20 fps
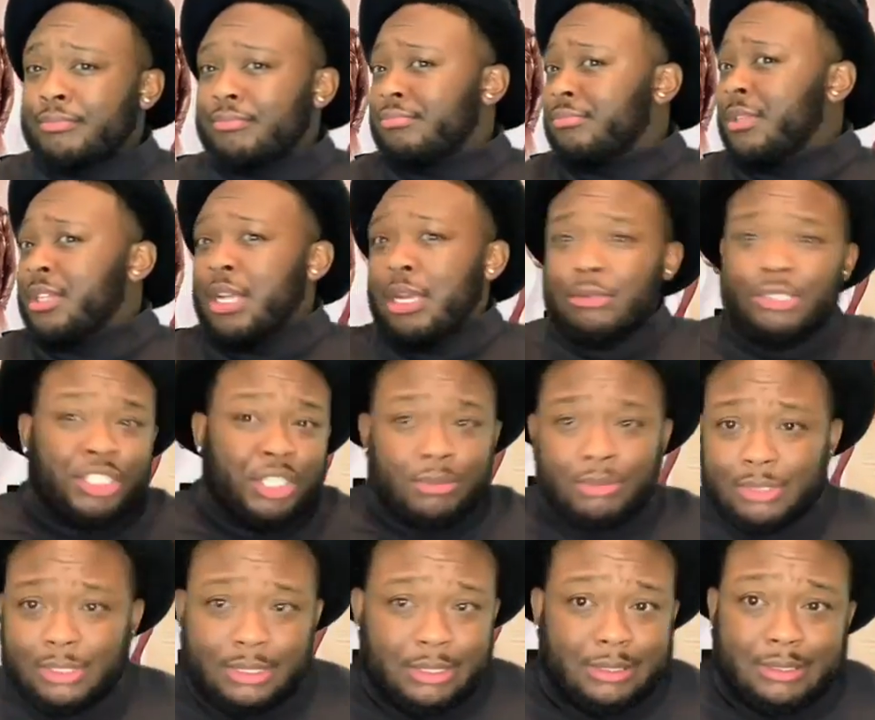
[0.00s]
She
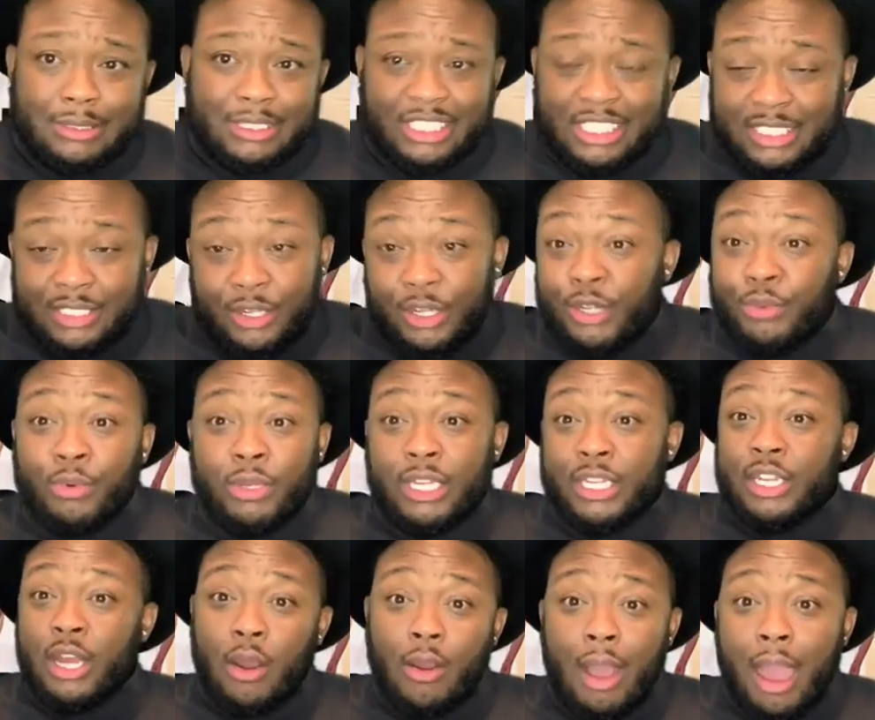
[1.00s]
didn't really
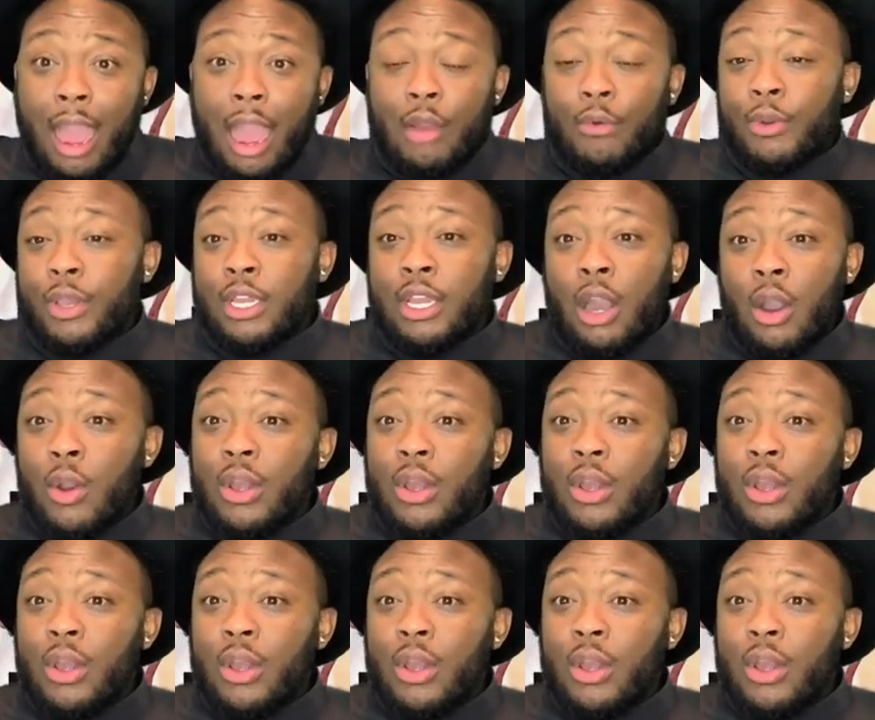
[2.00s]
know how it would go,